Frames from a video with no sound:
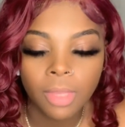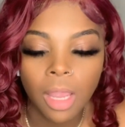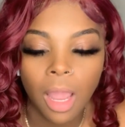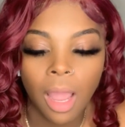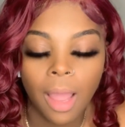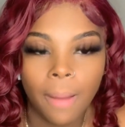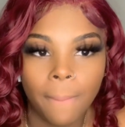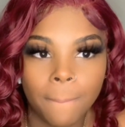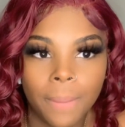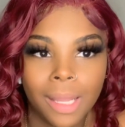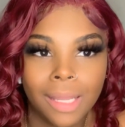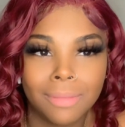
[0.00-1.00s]
Um,
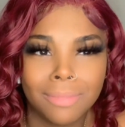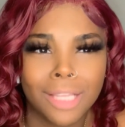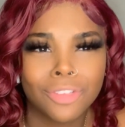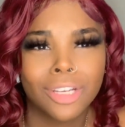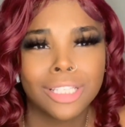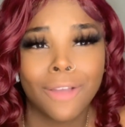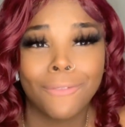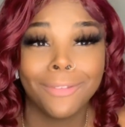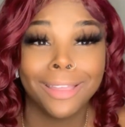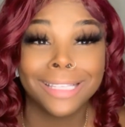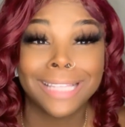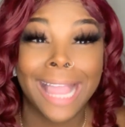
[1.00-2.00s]
but let's cross our fingers.